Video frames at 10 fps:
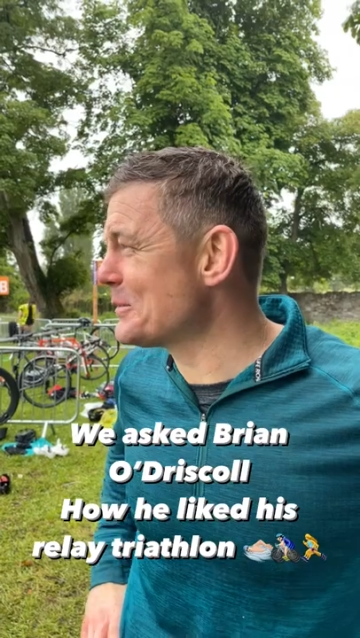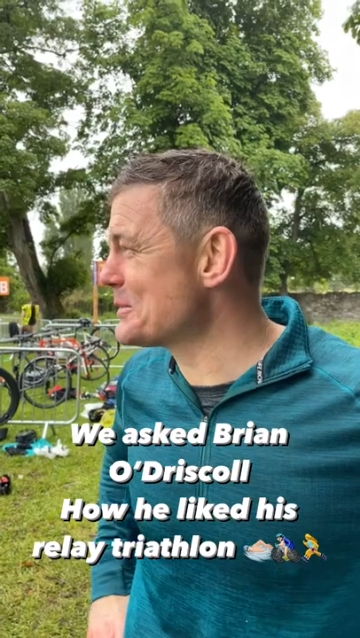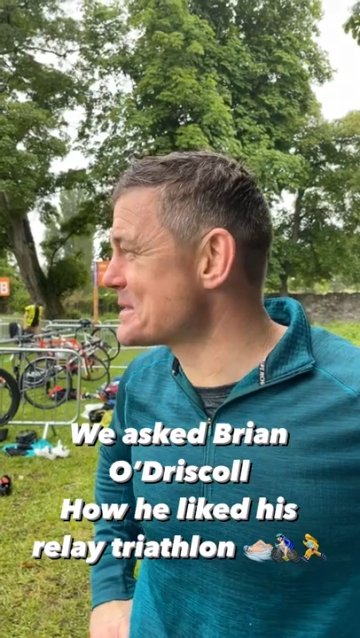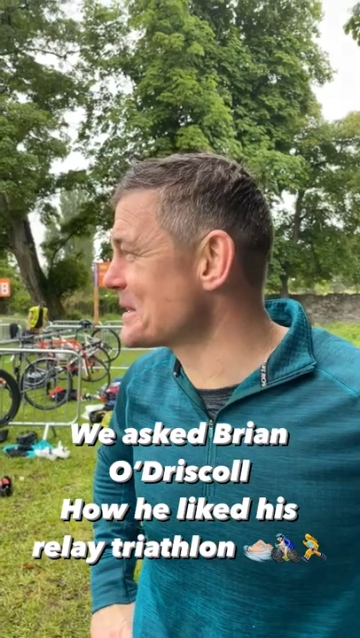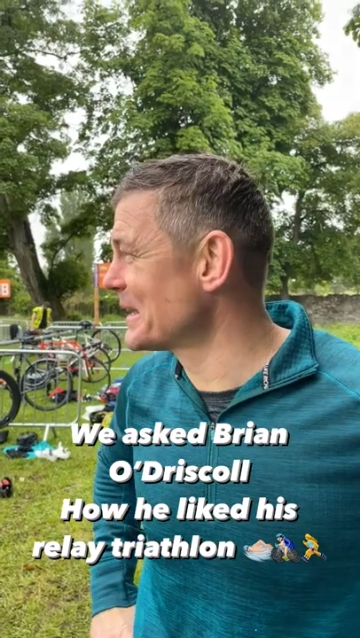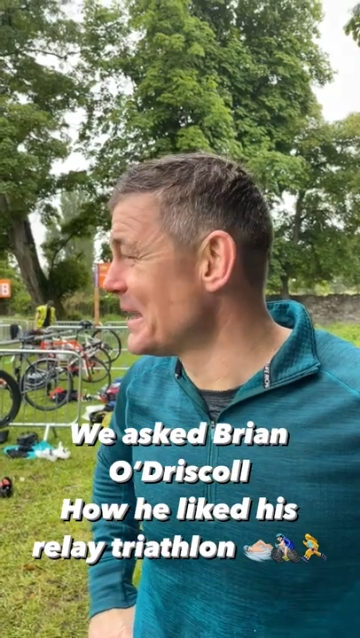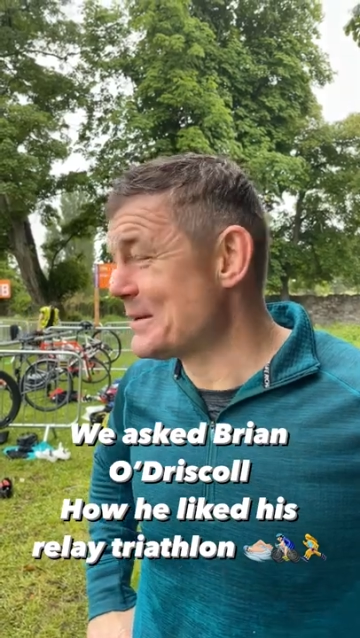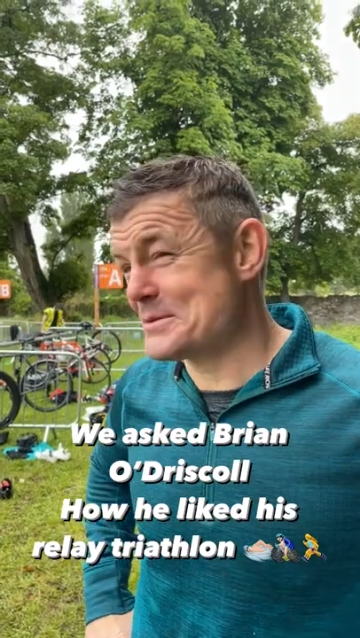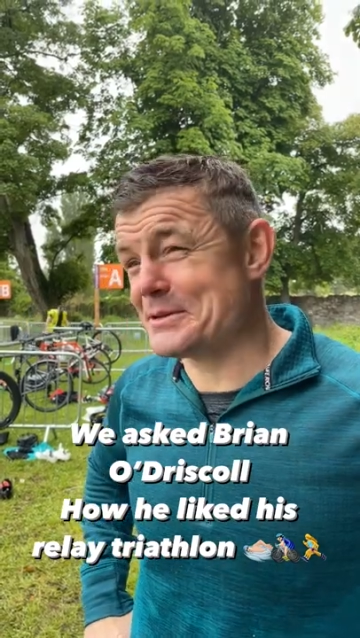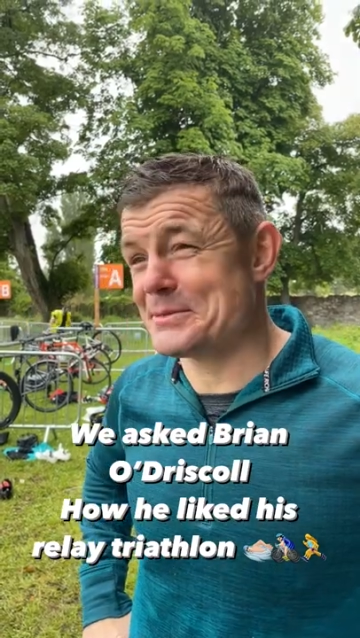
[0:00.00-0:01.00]
was
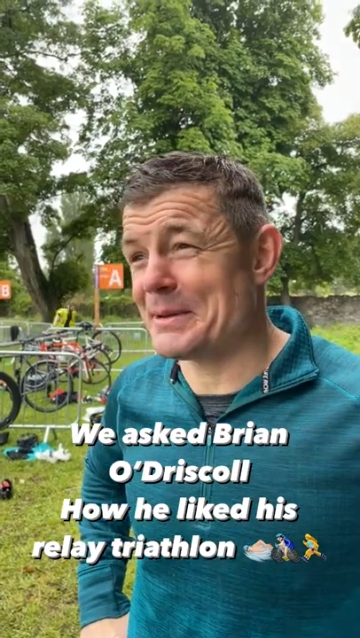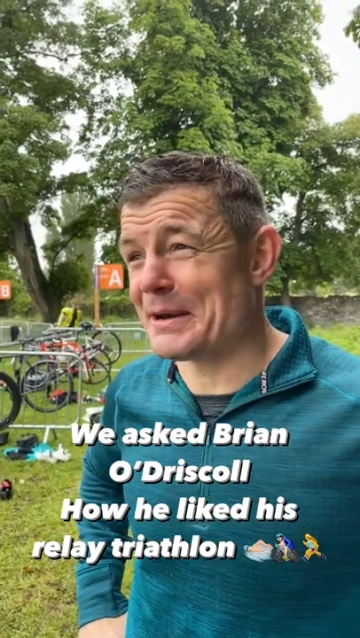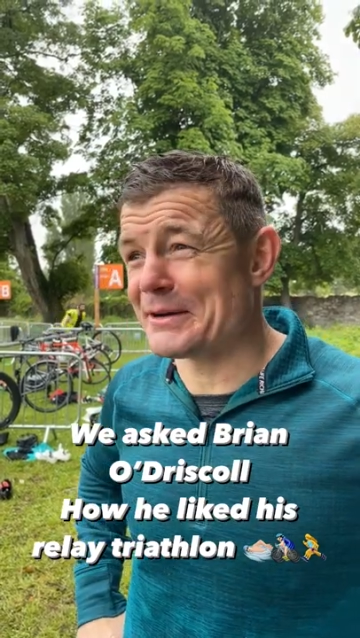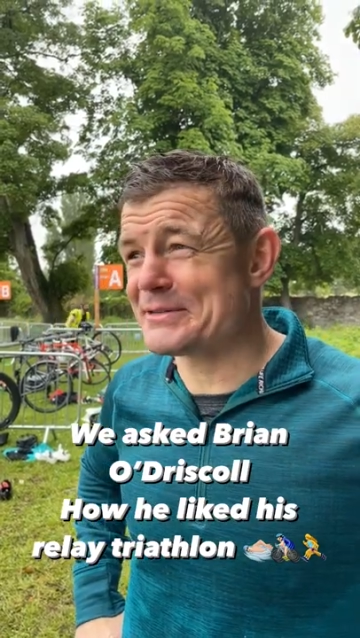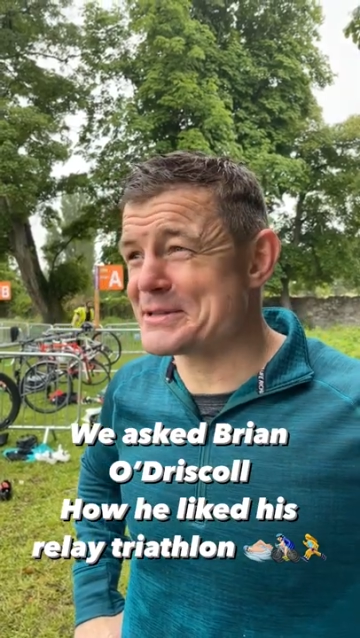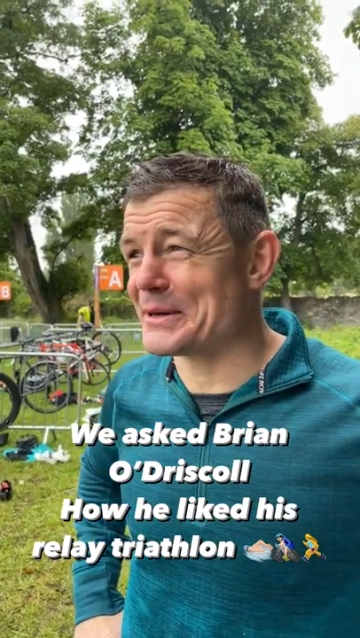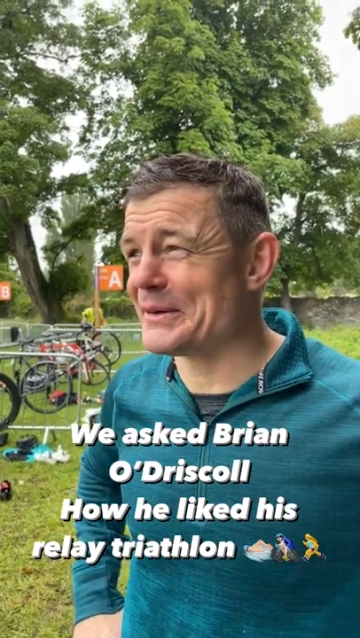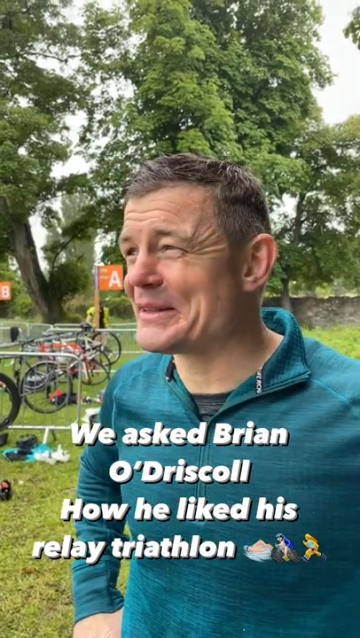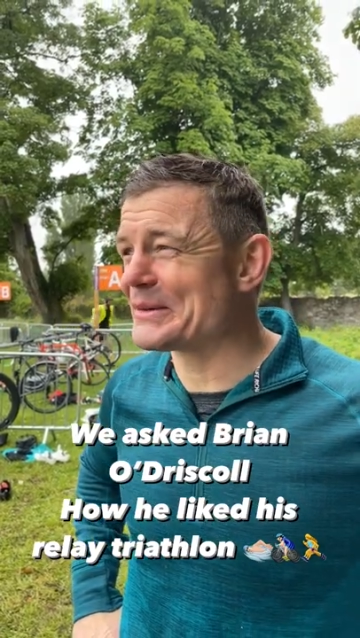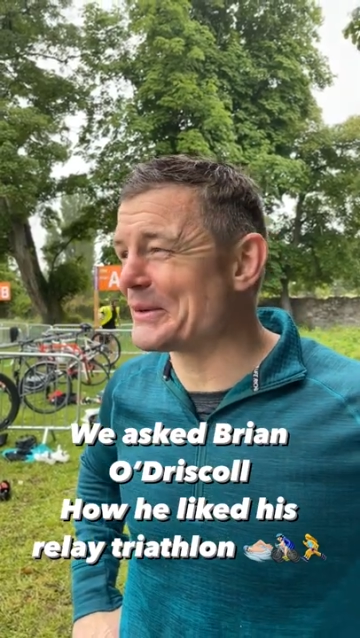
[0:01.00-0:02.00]
actually a bit nervous going
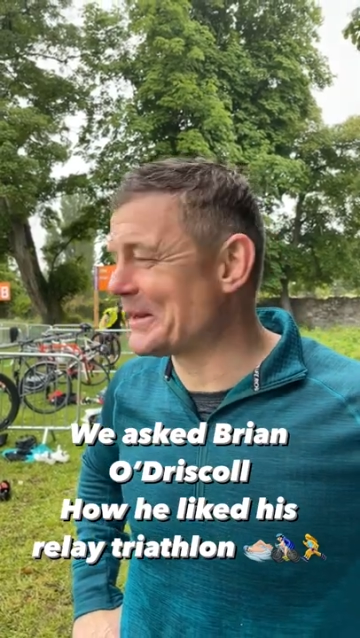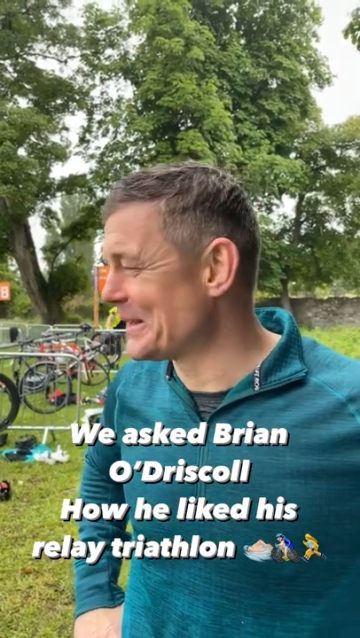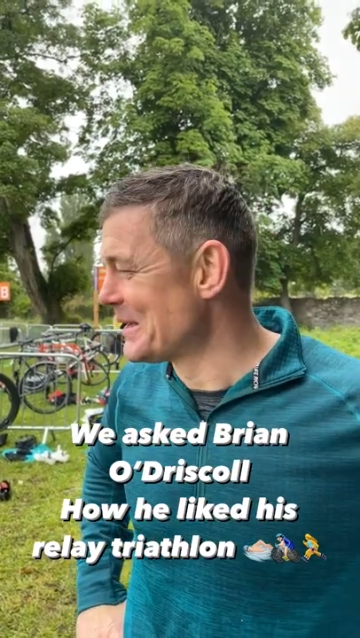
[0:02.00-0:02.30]
into it,